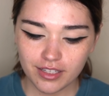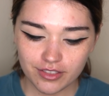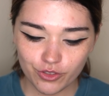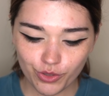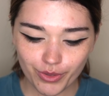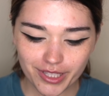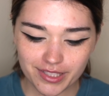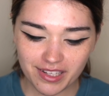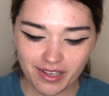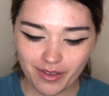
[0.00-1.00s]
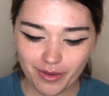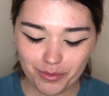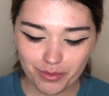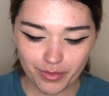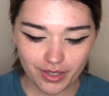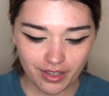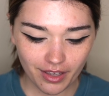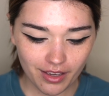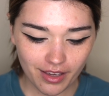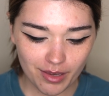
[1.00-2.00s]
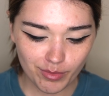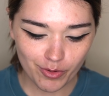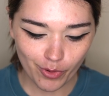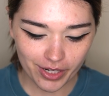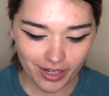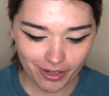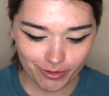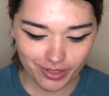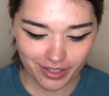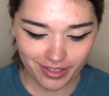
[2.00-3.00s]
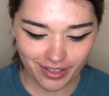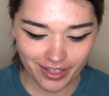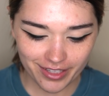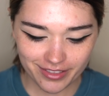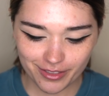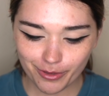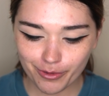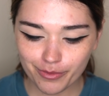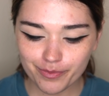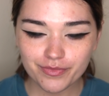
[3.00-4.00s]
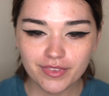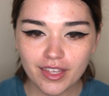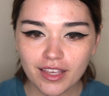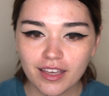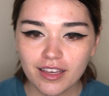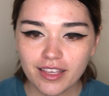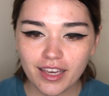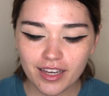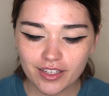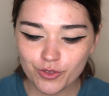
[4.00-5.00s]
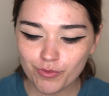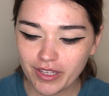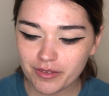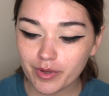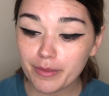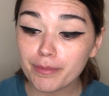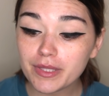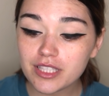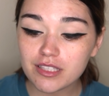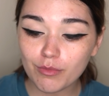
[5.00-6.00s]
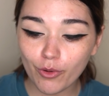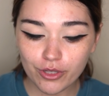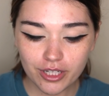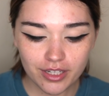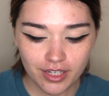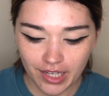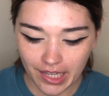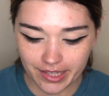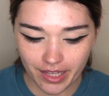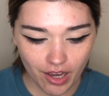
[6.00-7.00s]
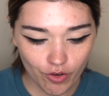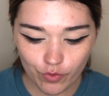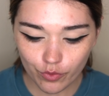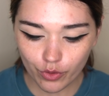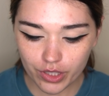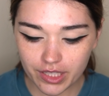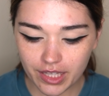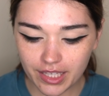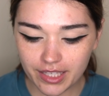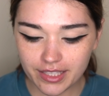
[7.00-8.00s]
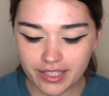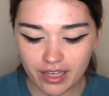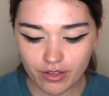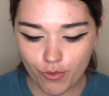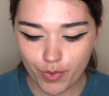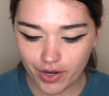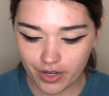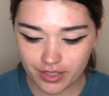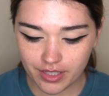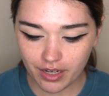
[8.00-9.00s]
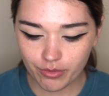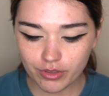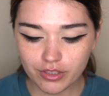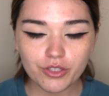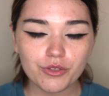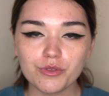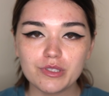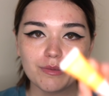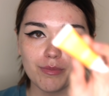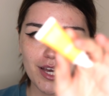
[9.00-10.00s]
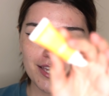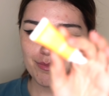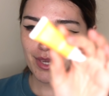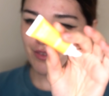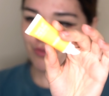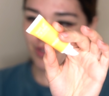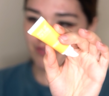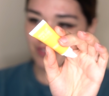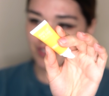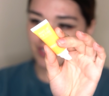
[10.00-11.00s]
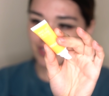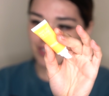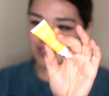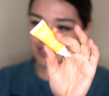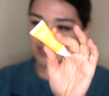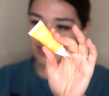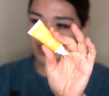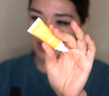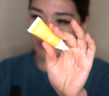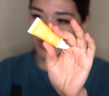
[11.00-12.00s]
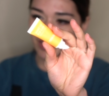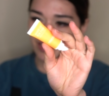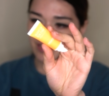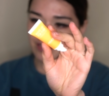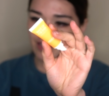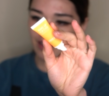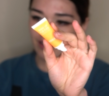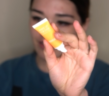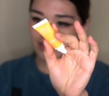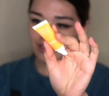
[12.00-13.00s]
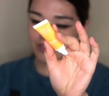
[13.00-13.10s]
doing some Amy Winehouse kind of line, so yeah, I had to make them a bit smaller. And now for the yellow part I will use my Makeup Forever. This is the Aqua XL